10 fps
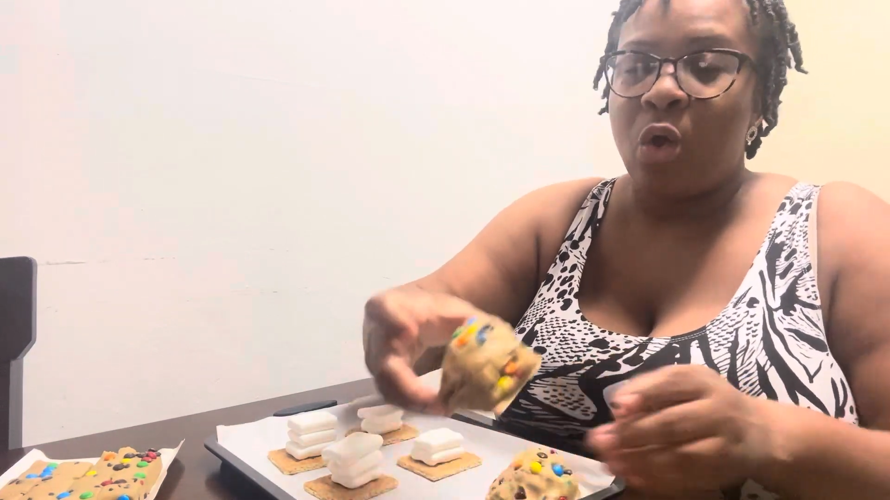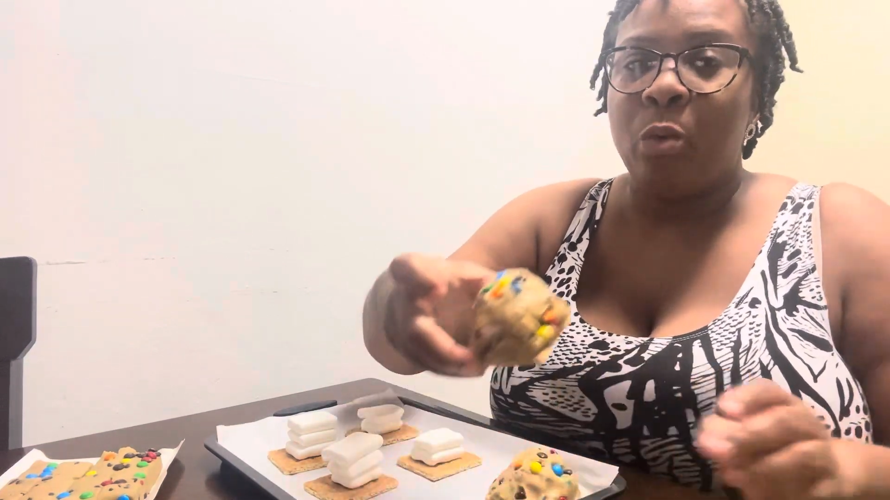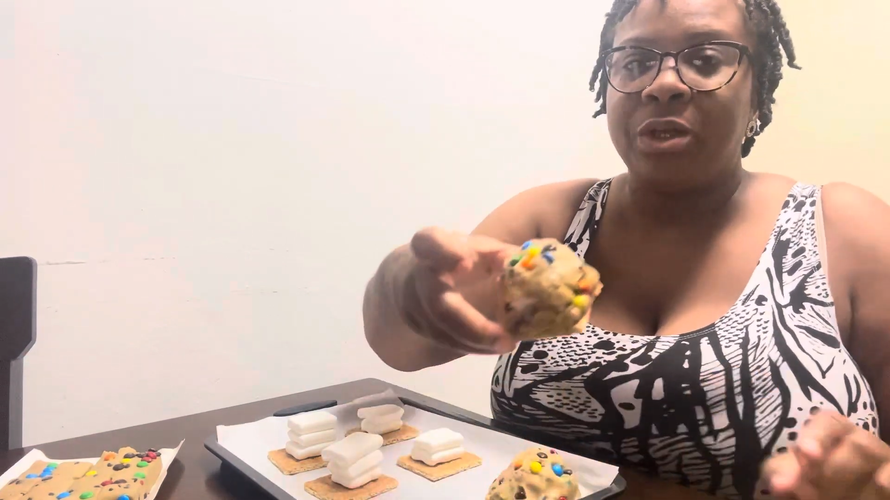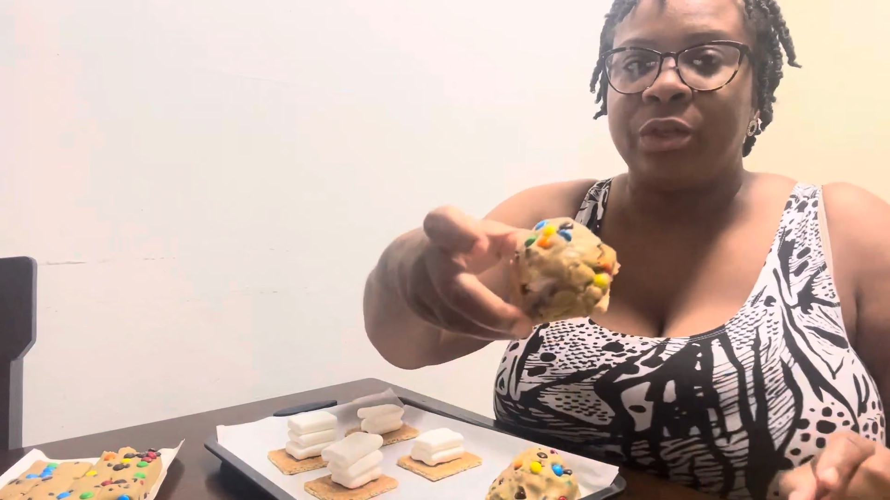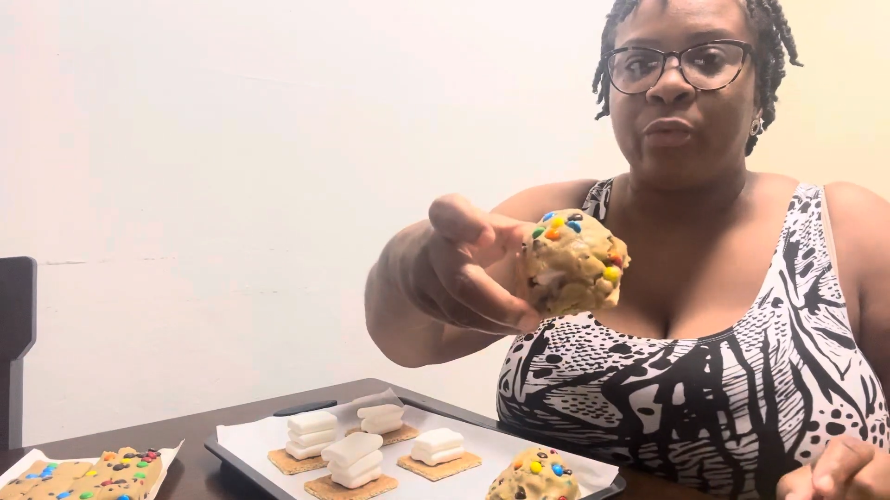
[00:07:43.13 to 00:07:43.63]

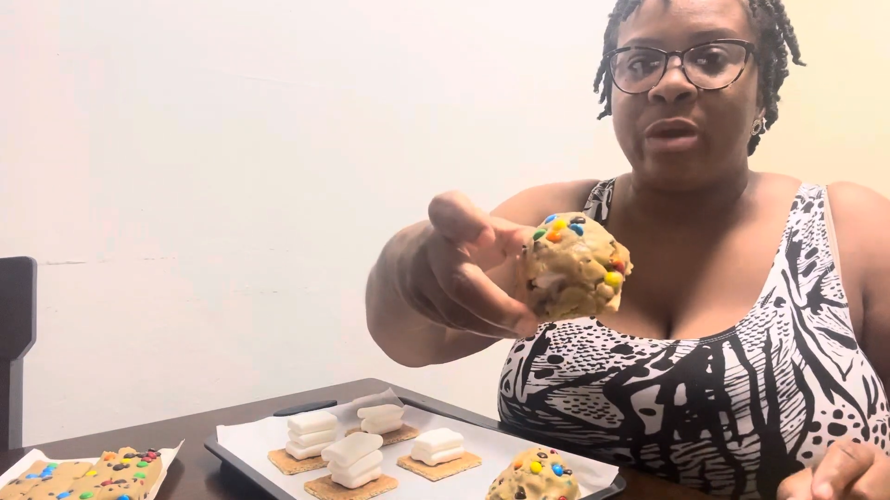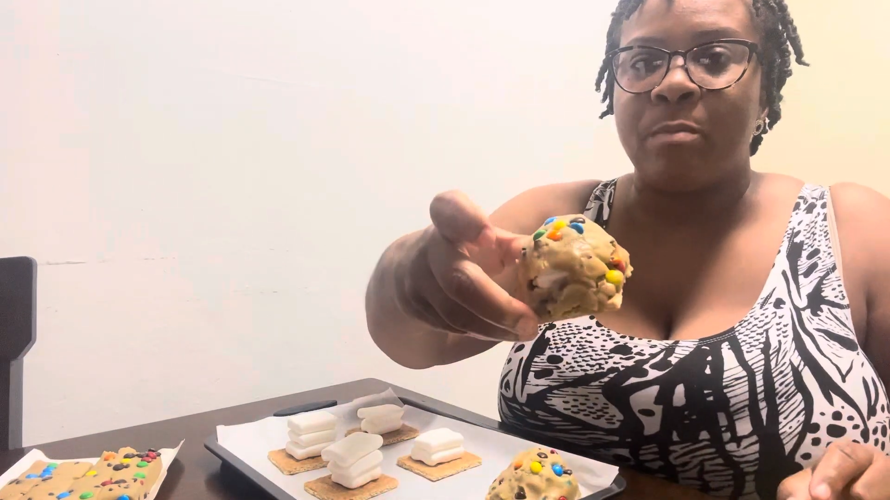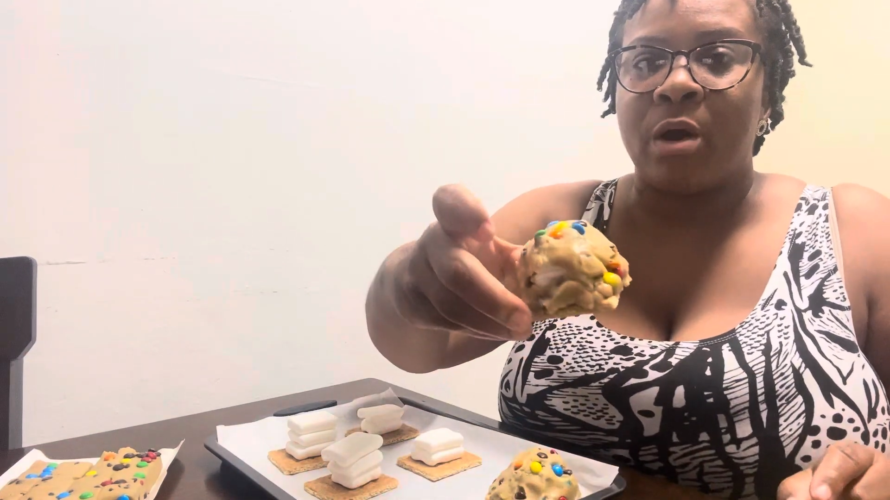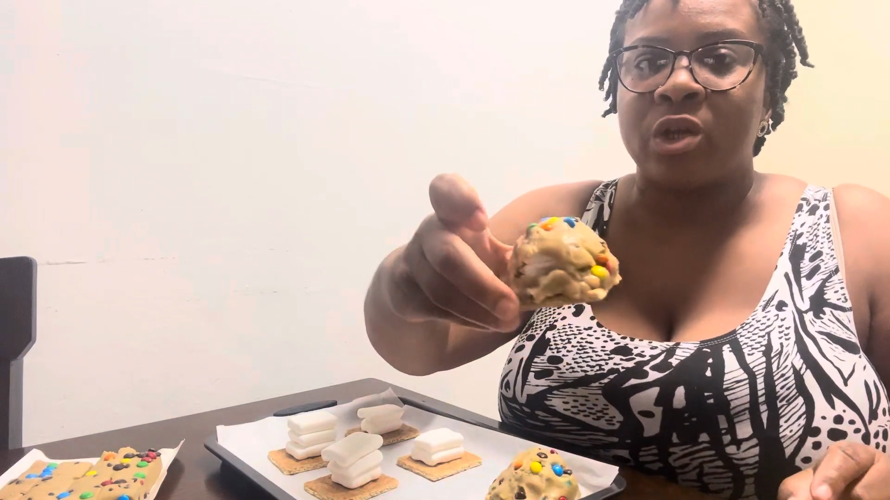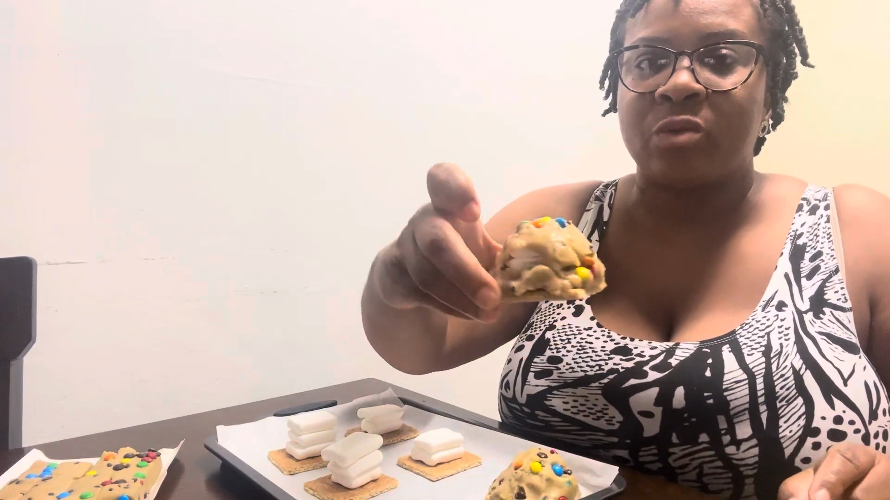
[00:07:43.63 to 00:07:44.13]
with the three
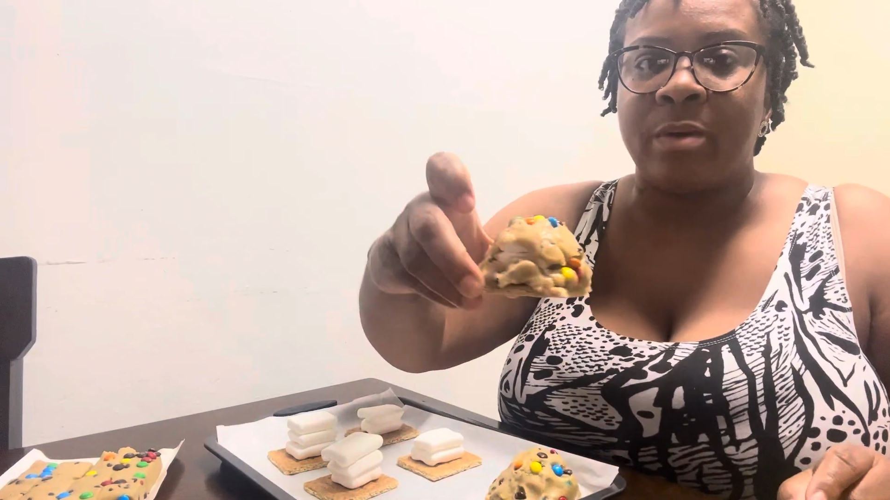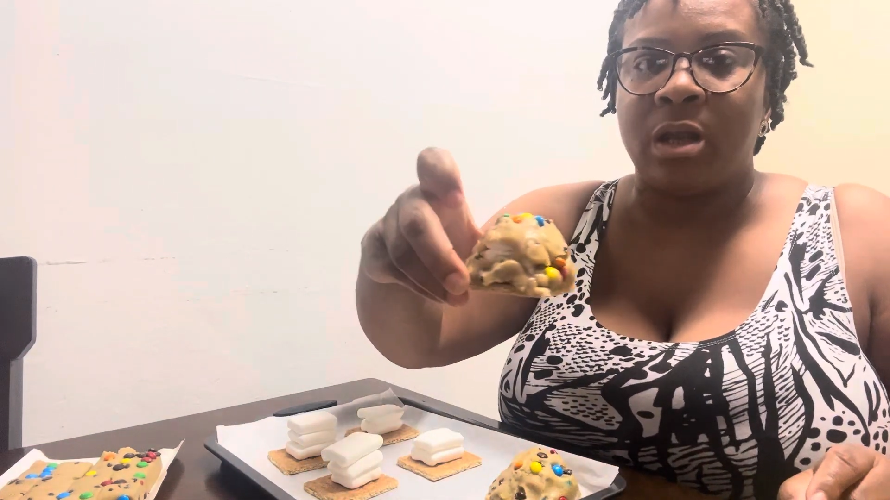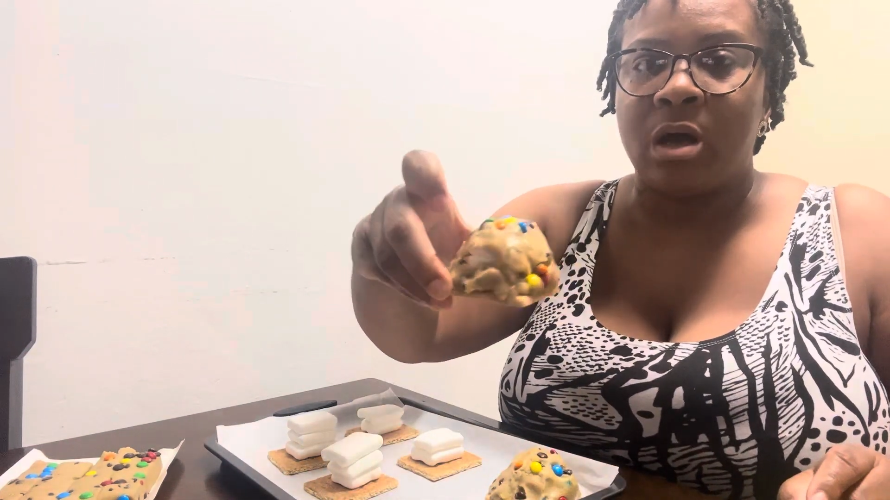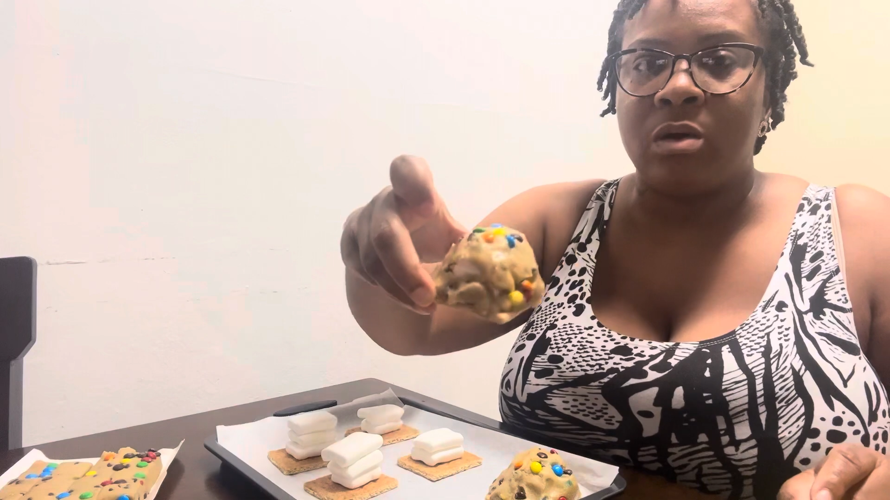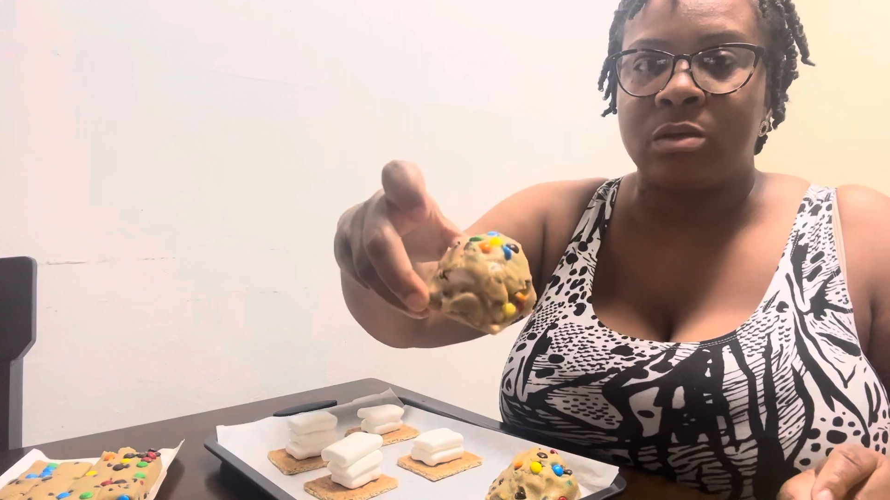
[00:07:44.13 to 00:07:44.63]

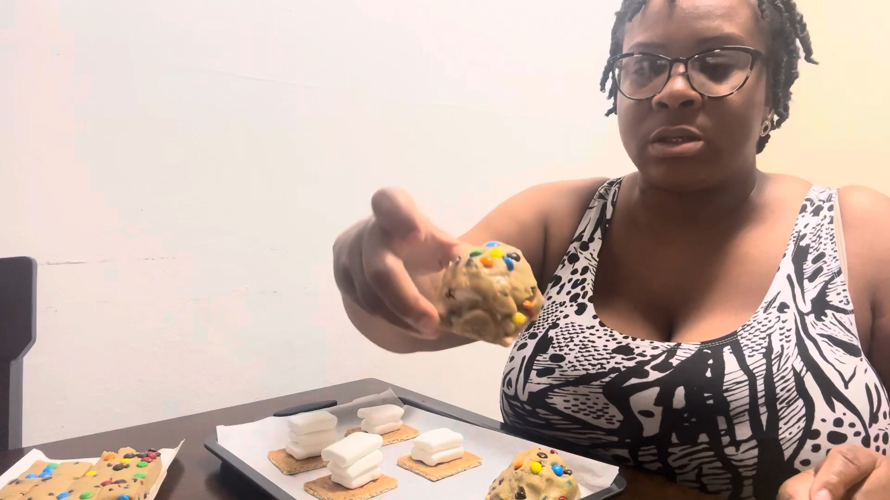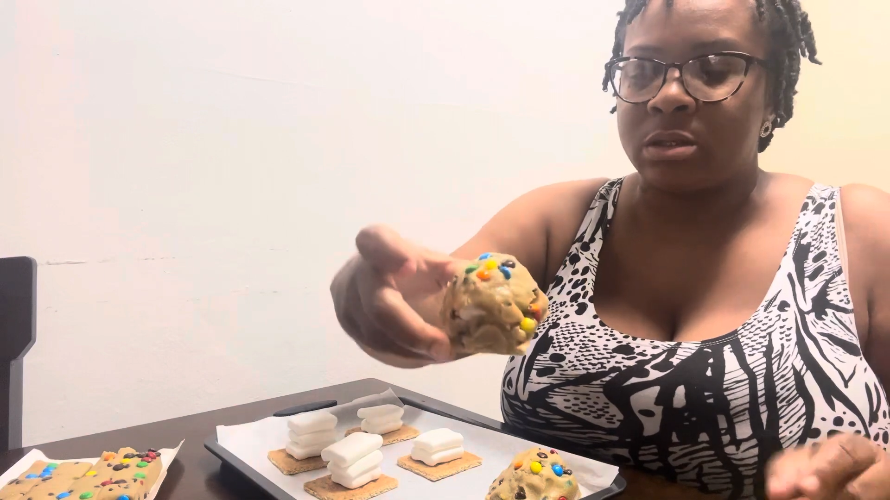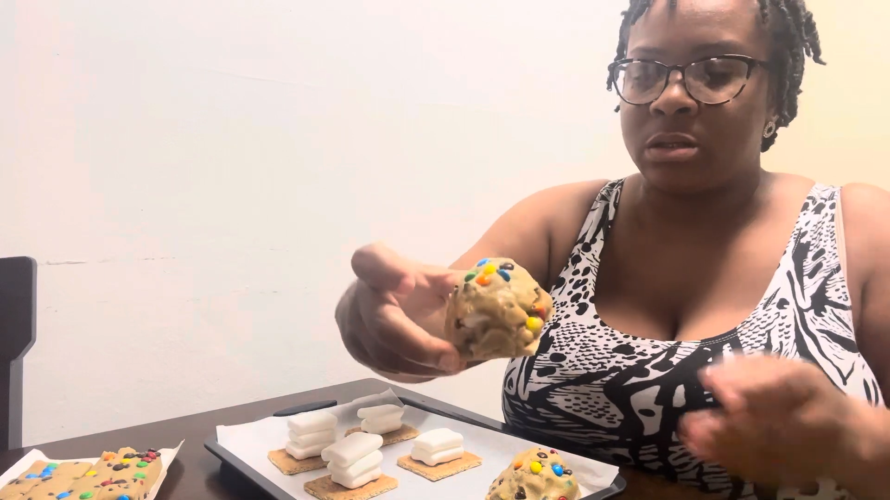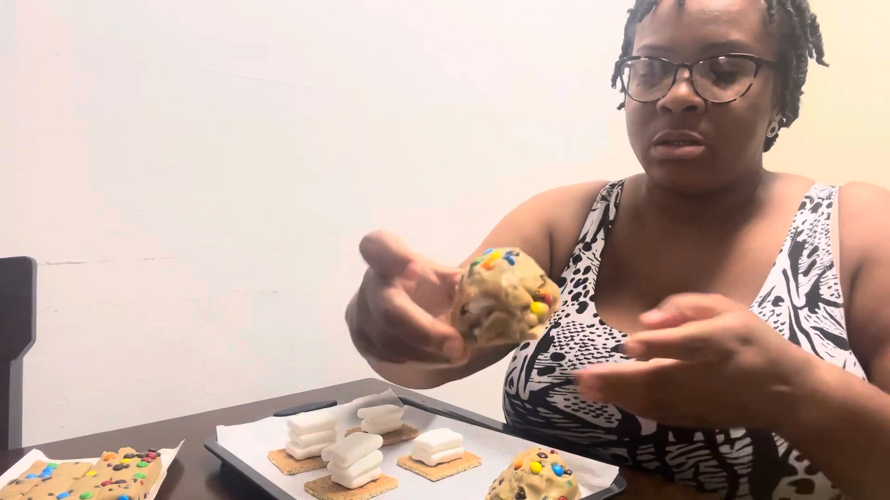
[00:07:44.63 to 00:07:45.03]
marshmallows.